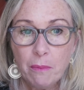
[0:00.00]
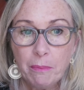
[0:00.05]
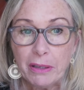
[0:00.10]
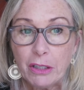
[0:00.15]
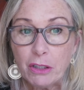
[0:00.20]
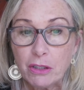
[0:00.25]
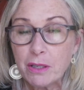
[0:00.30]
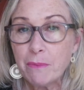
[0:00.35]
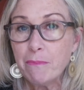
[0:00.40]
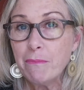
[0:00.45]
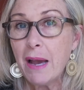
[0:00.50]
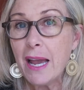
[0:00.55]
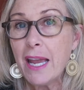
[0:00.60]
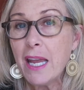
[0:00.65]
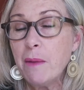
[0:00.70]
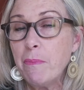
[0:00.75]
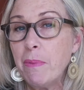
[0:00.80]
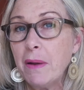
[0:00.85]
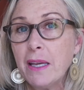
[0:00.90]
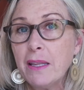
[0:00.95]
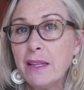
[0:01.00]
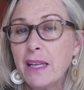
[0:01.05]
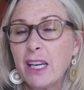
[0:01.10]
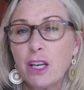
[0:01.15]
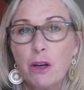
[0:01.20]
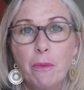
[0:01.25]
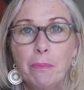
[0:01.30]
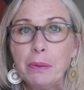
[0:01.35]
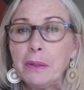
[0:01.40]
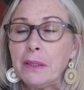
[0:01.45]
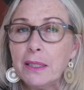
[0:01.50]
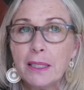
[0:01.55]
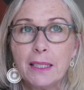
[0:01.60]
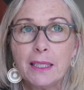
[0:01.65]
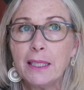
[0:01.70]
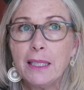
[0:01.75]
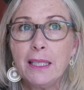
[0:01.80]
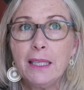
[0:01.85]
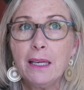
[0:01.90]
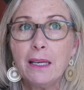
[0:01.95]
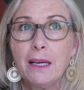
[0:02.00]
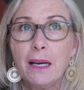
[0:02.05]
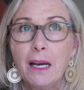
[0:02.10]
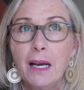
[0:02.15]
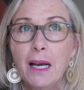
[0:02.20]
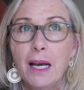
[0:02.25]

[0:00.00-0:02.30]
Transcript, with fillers: Because it may be they're completely